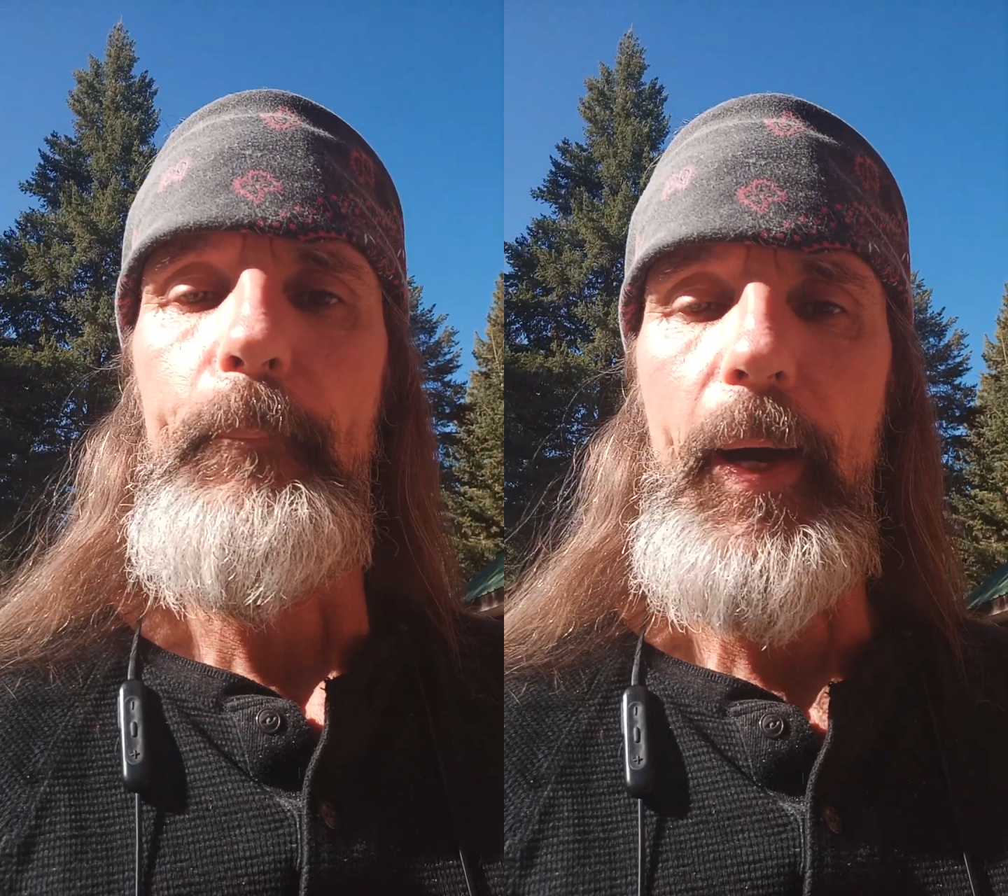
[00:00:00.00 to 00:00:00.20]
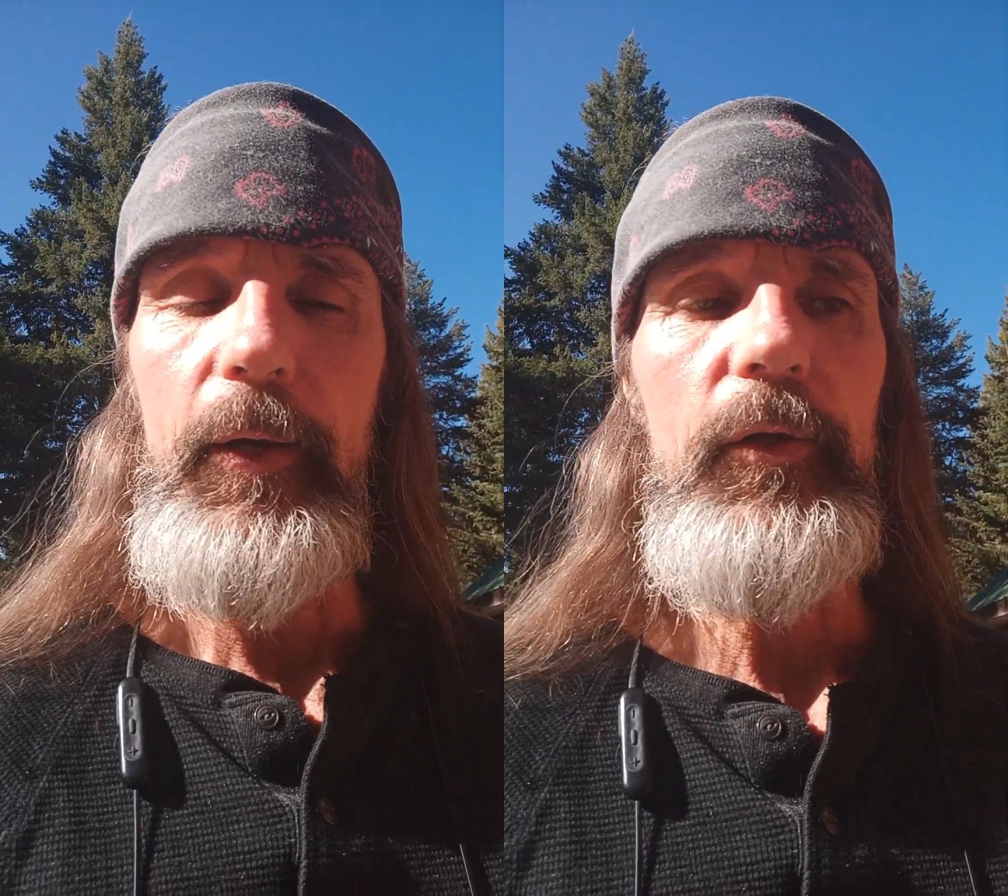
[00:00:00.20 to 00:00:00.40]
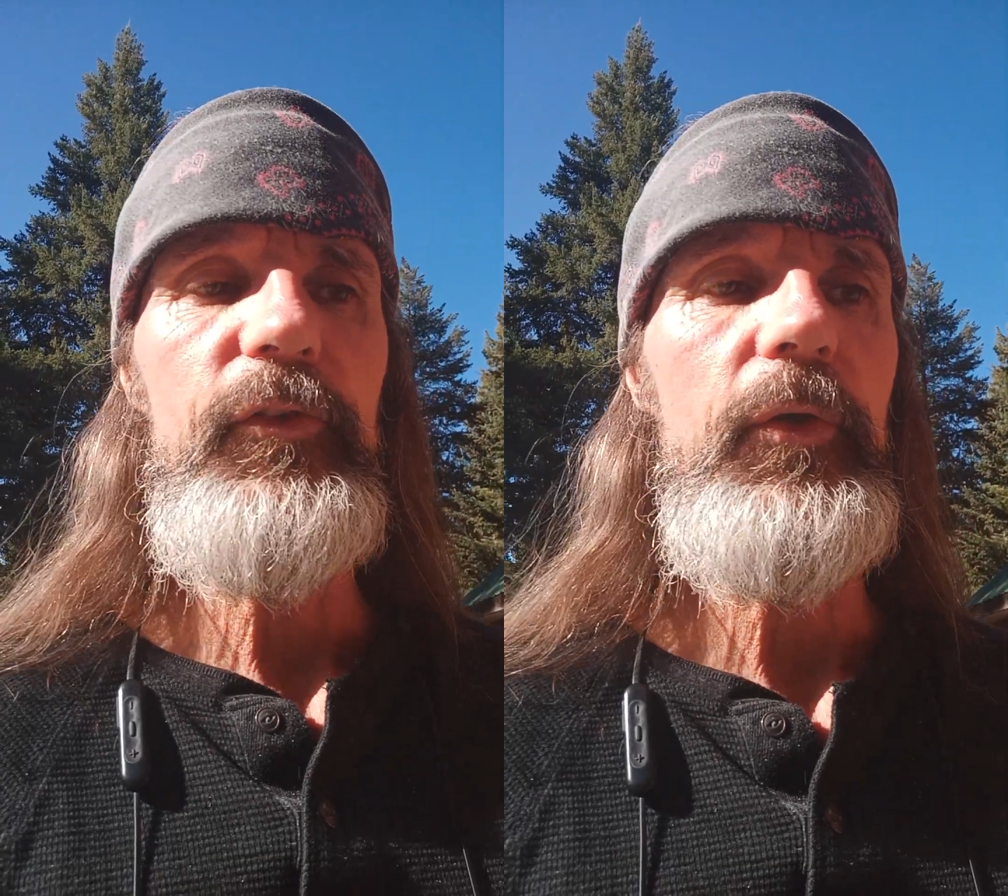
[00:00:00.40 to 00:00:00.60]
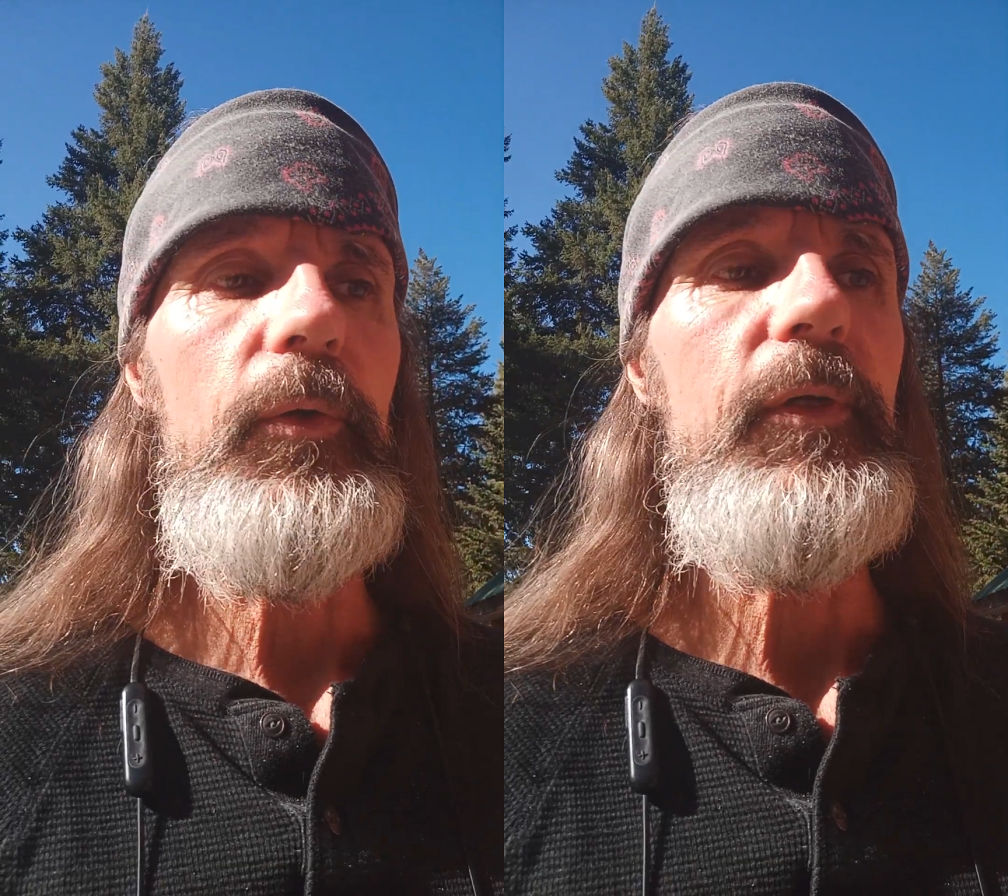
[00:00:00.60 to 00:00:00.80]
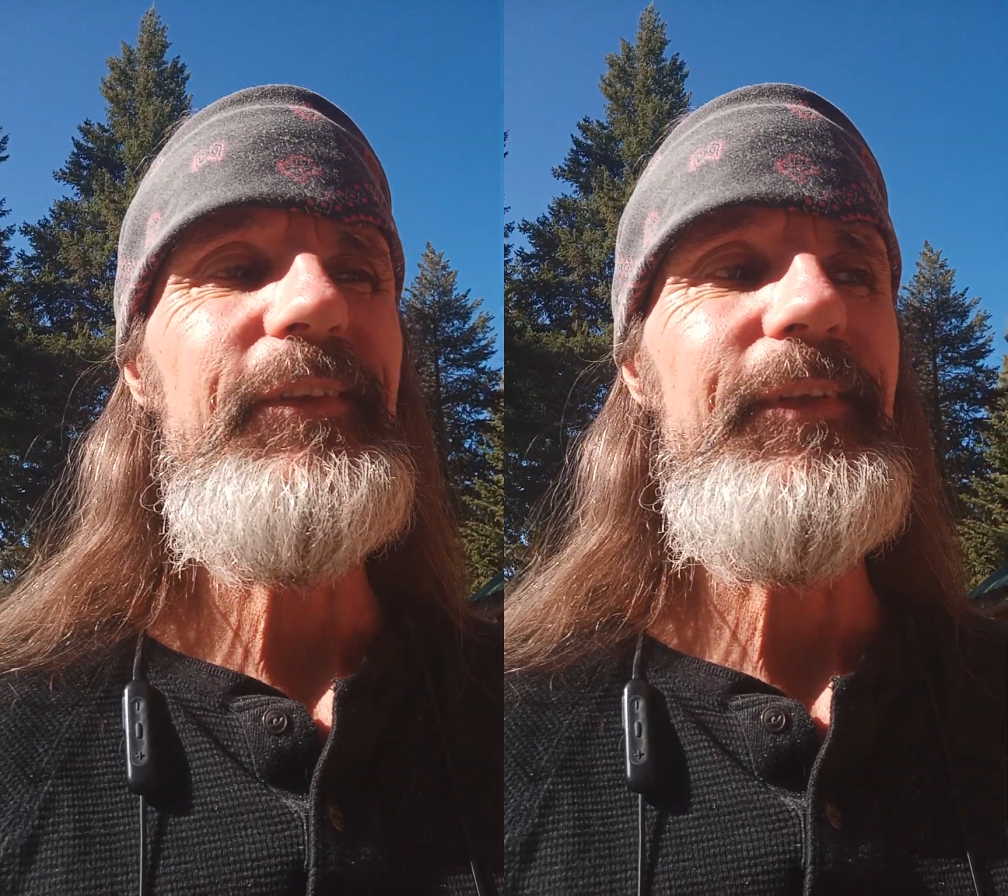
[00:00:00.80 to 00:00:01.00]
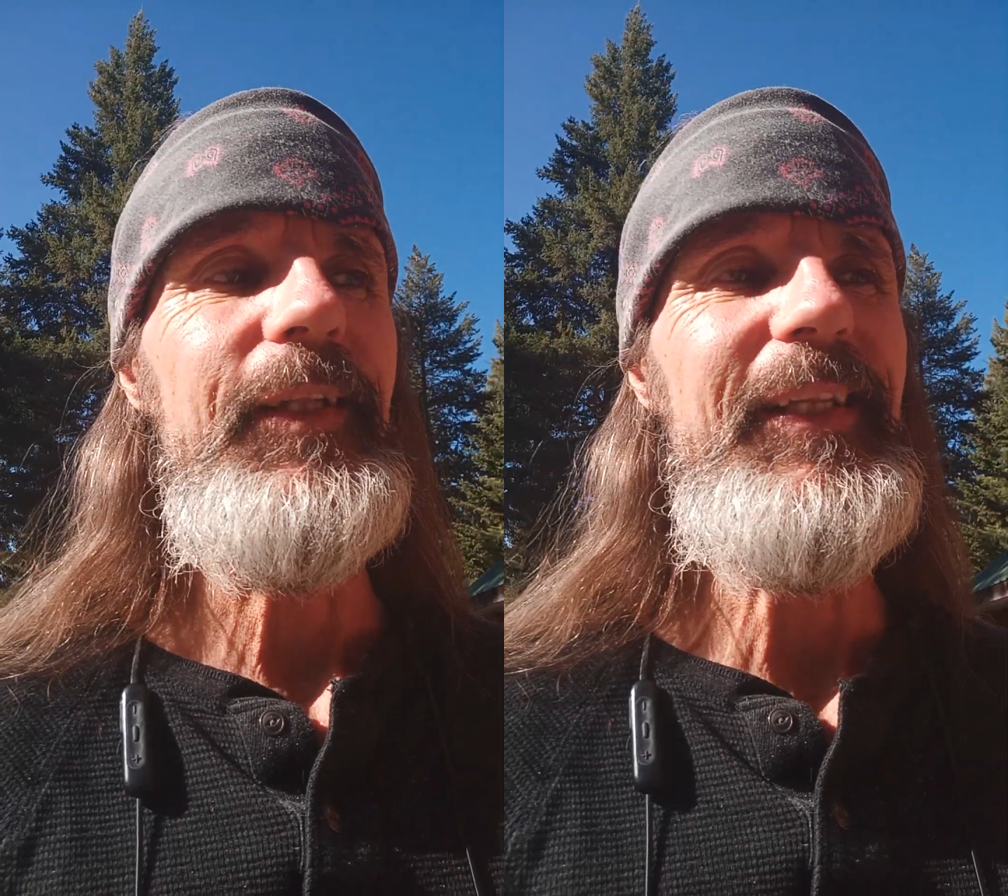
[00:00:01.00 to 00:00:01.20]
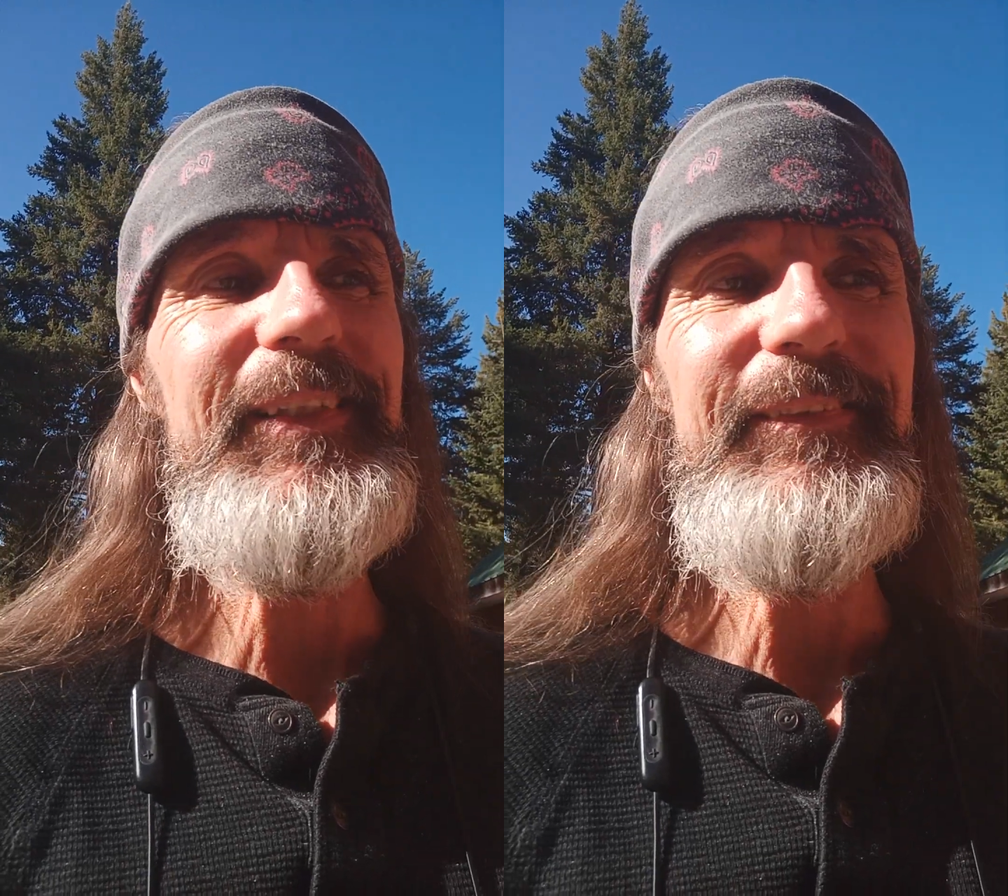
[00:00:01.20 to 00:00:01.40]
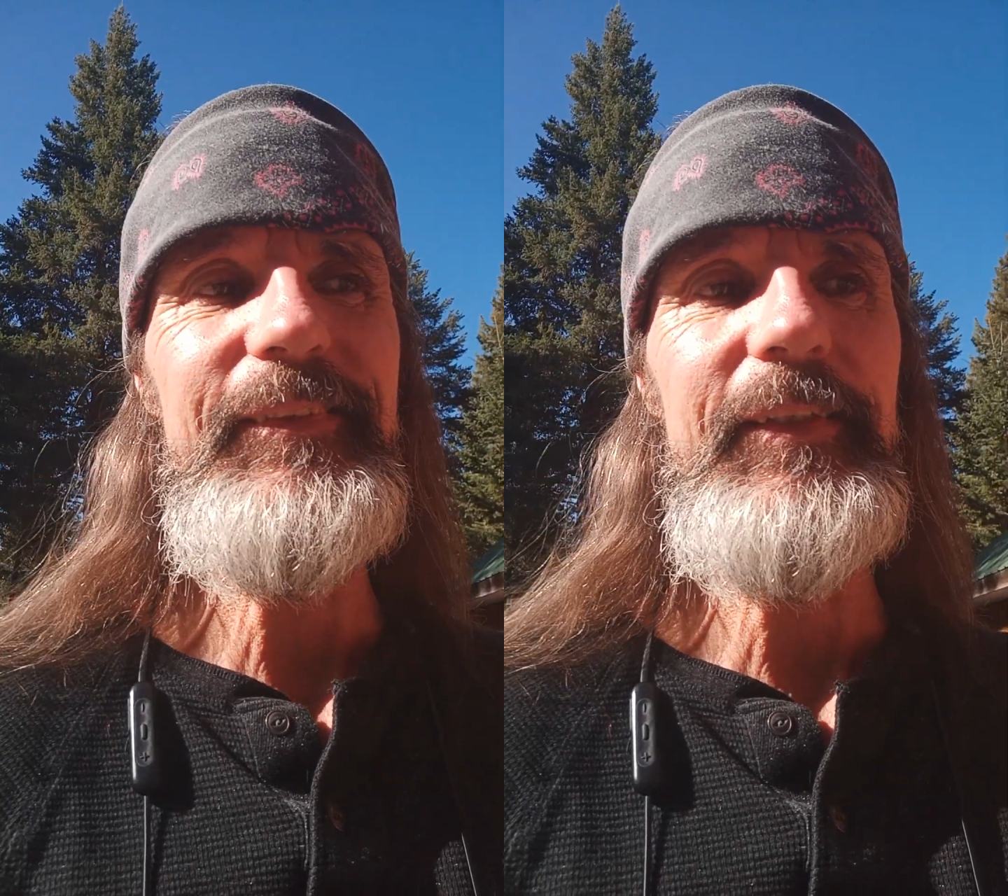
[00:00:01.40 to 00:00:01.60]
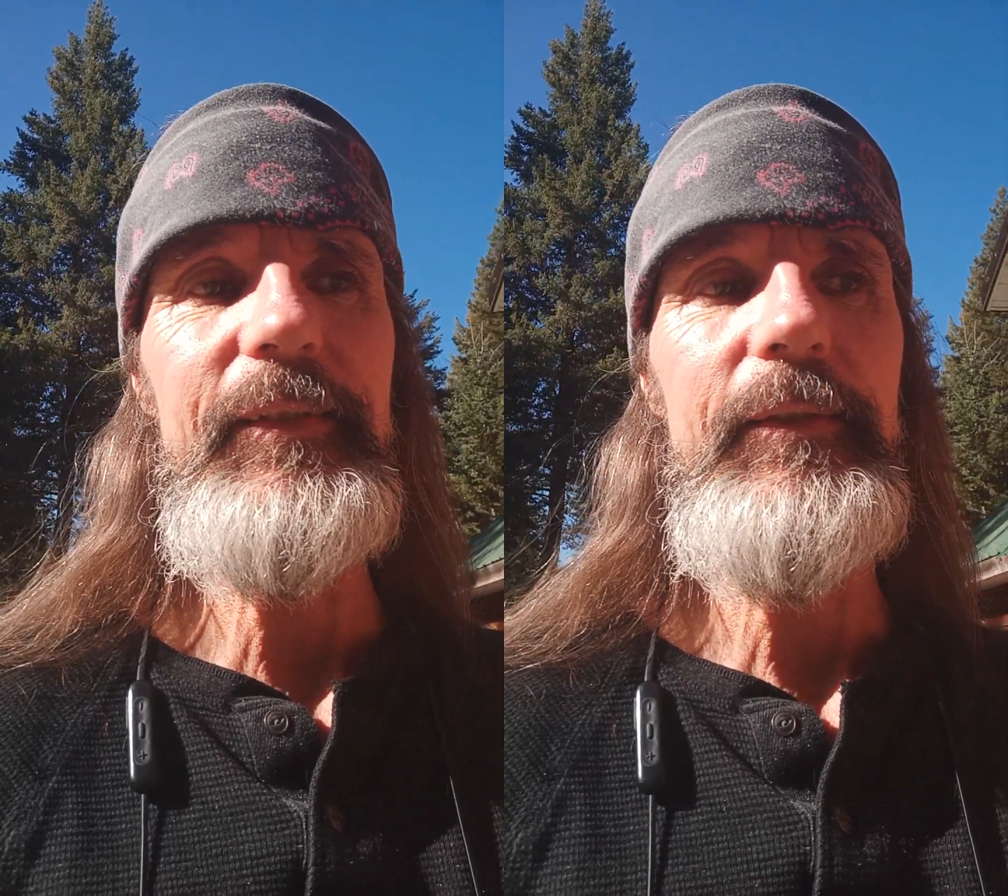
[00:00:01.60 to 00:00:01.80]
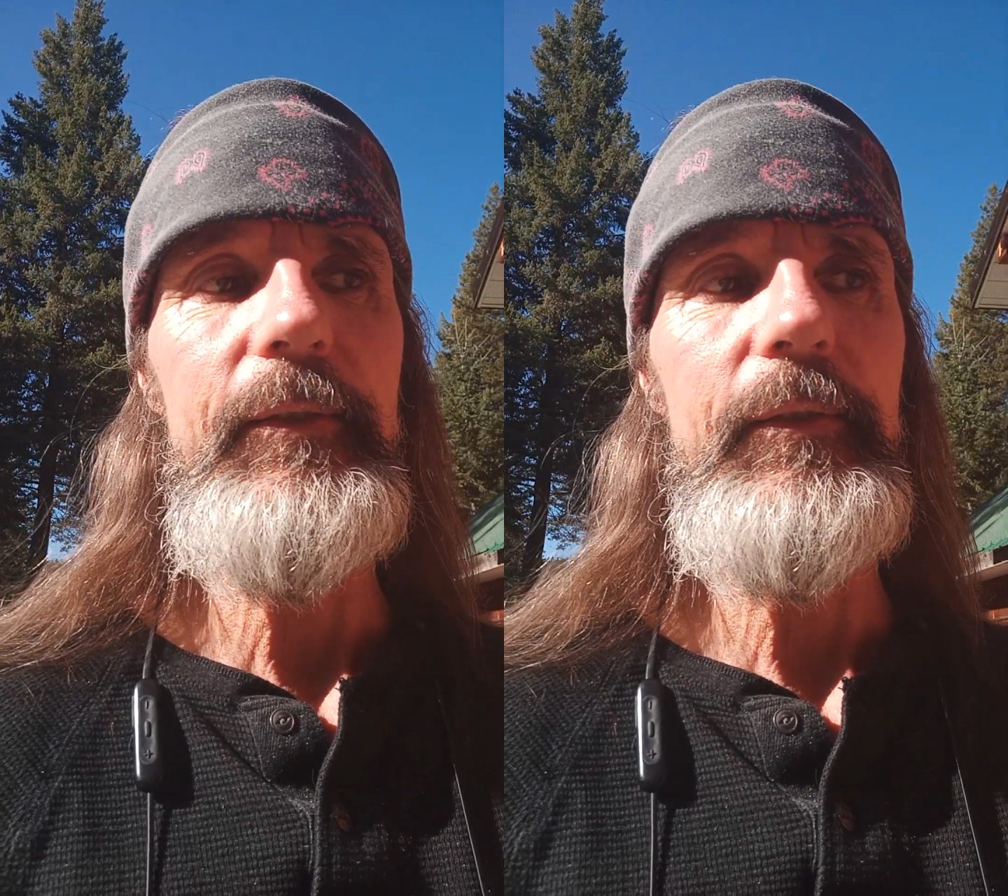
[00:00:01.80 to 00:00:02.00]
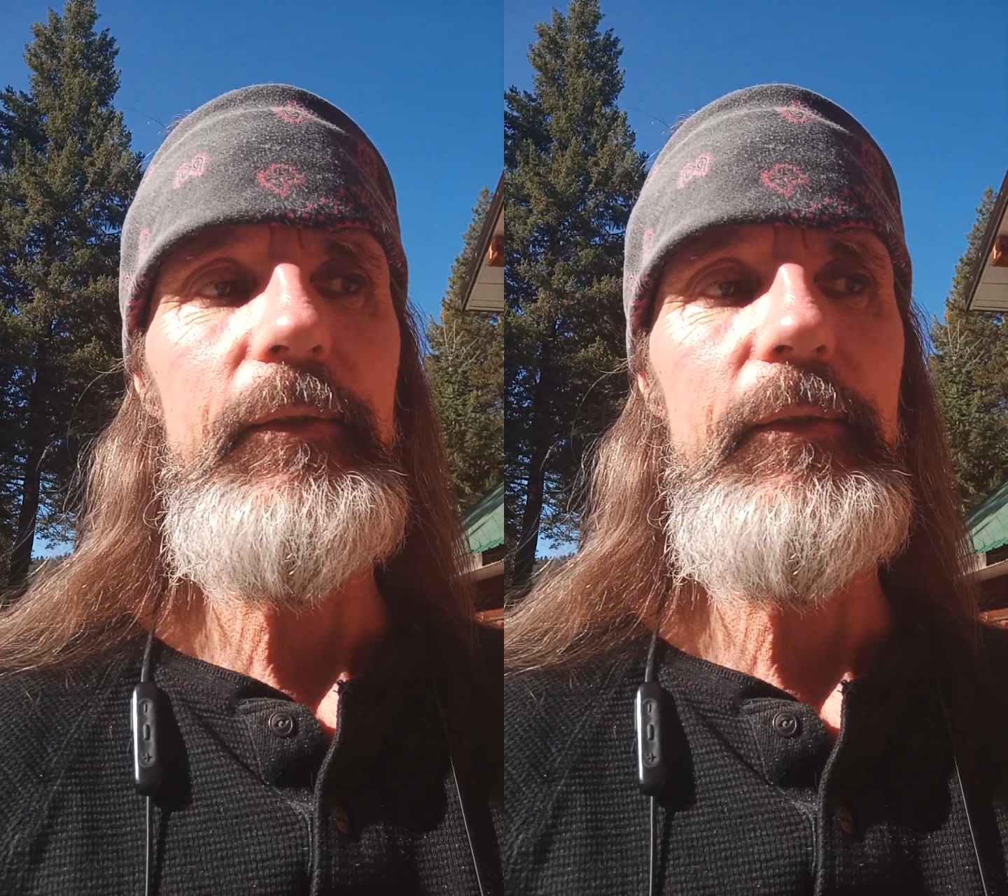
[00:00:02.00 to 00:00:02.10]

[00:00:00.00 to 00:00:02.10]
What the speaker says: but also to listen